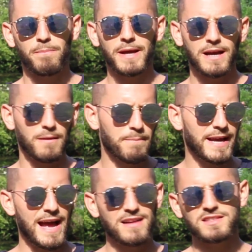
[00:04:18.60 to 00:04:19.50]

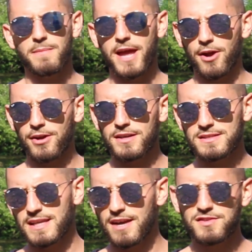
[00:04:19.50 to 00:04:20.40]
pick out some areas,
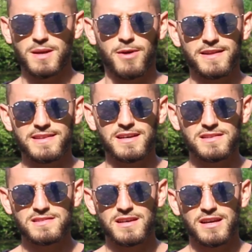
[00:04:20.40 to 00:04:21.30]
think of some
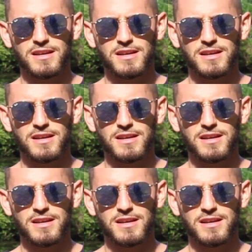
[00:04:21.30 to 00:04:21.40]
ideas.